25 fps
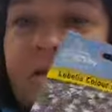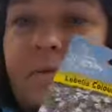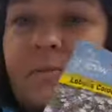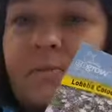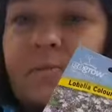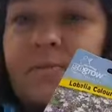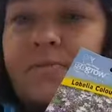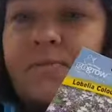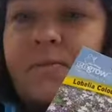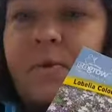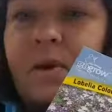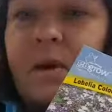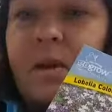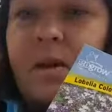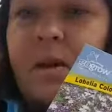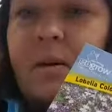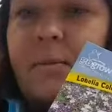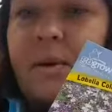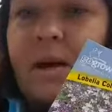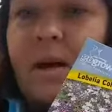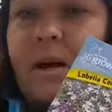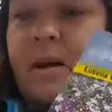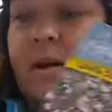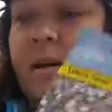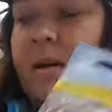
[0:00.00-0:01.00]
some
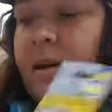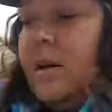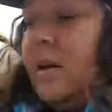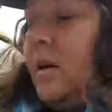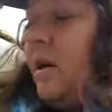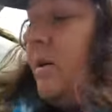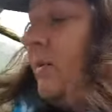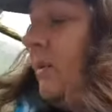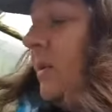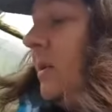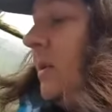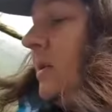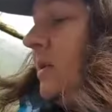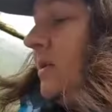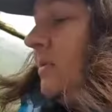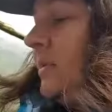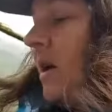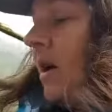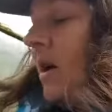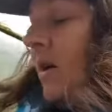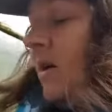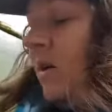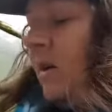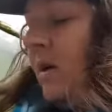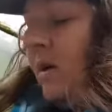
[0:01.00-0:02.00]
lobelia going as
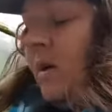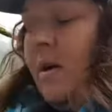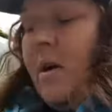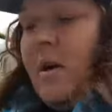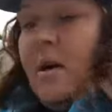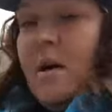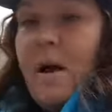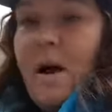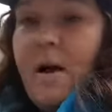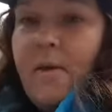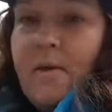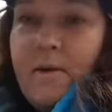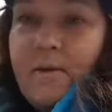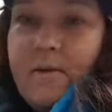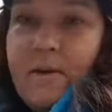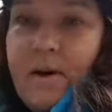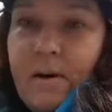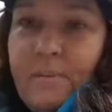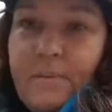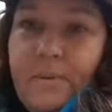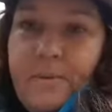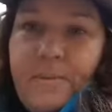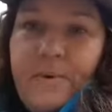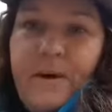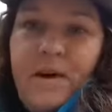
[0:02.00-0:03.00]
well, and then
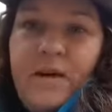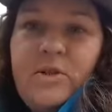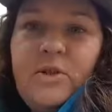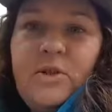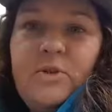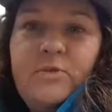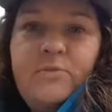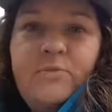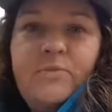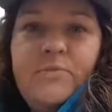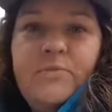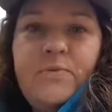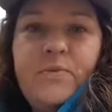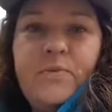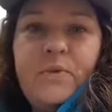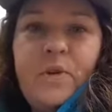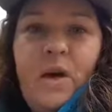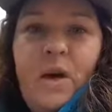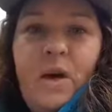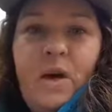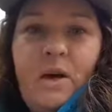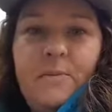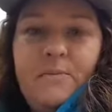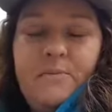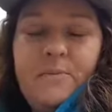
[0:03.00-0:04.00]
that'll be me done
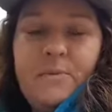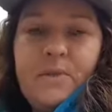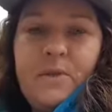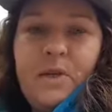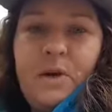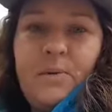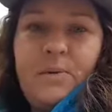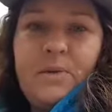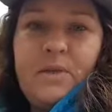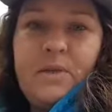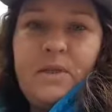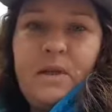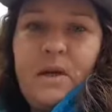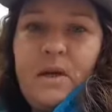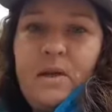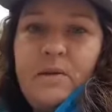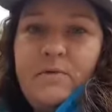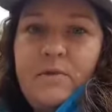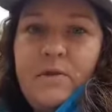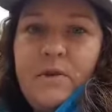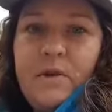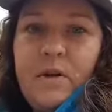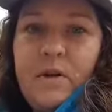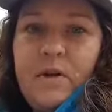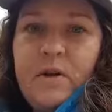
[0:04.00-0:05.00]
sowing seed
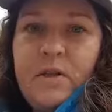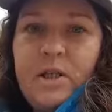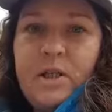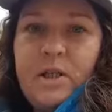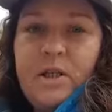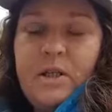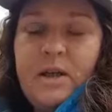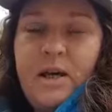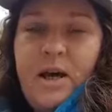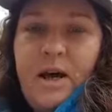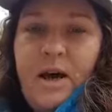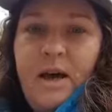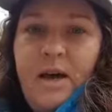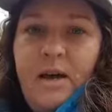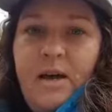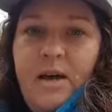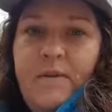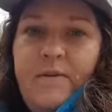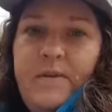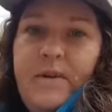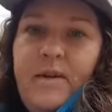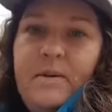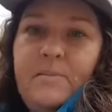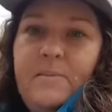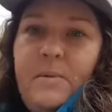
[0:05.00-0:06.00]
for today,
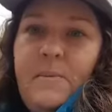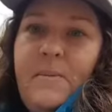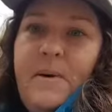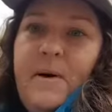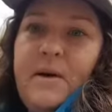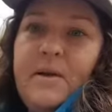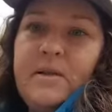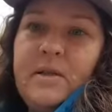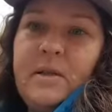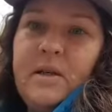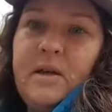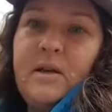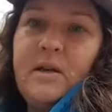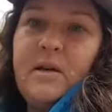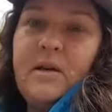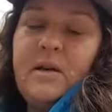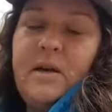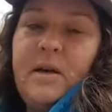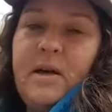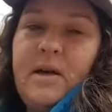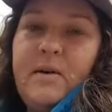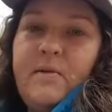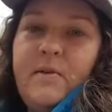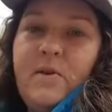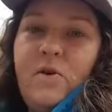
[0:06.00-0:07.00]
and then it'll be back to
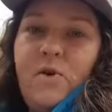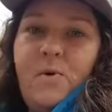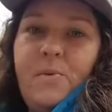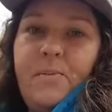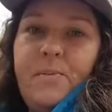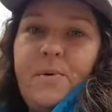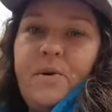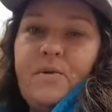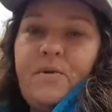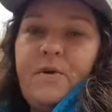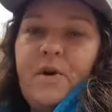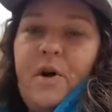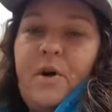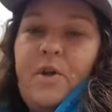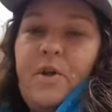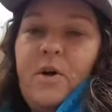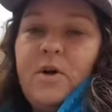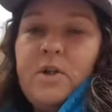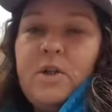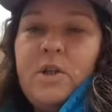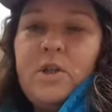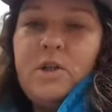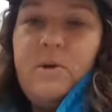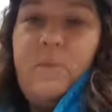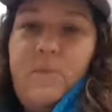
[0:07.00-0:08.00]
clearing up. I've got a
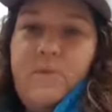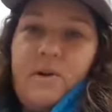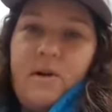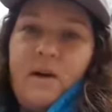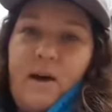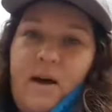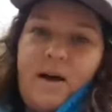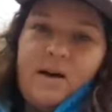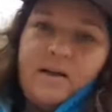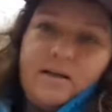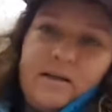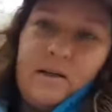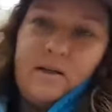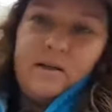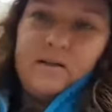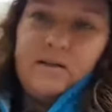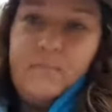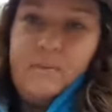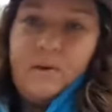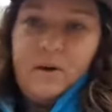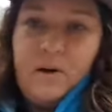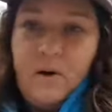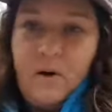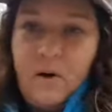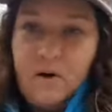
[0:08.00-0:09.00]
lot to do in the garden
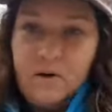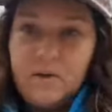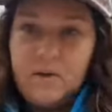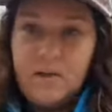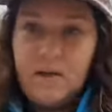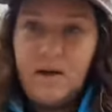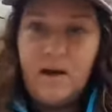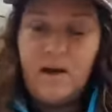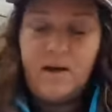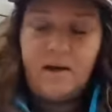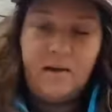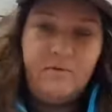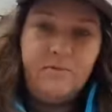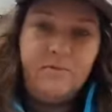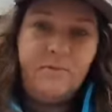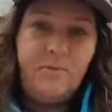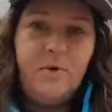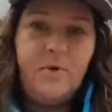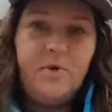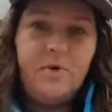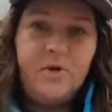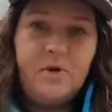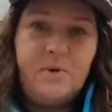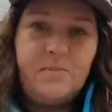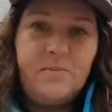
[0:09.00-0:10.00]
because I've
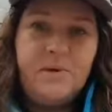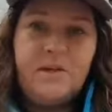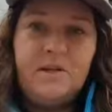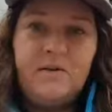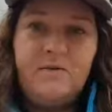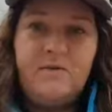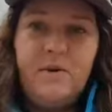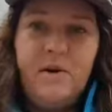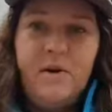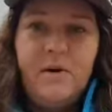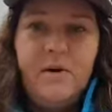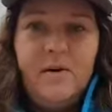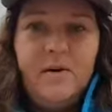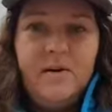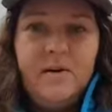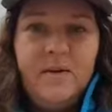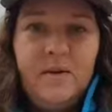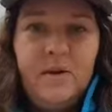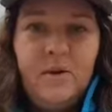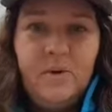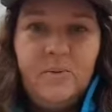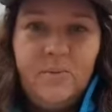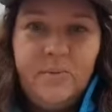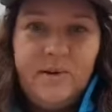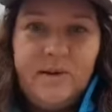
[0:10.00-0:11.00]
put a bit of a
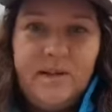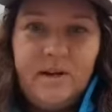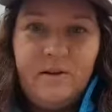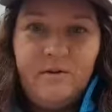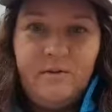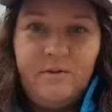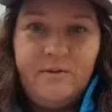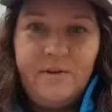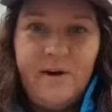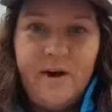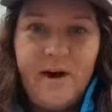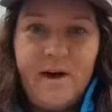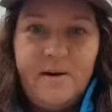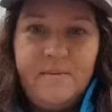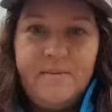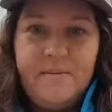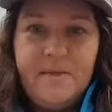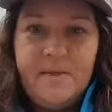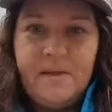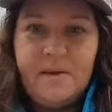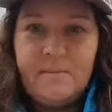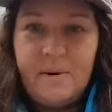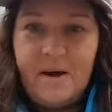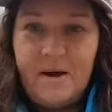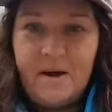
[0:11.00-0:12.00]
willow farm
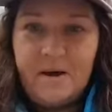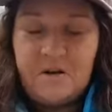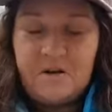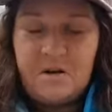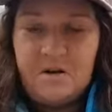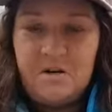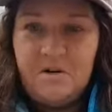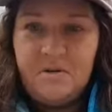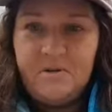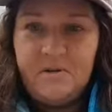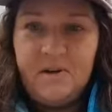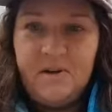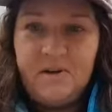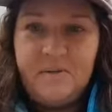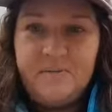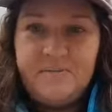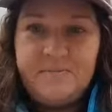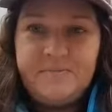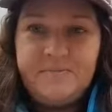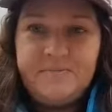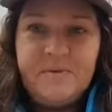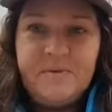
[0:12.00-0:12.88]
in the back corner,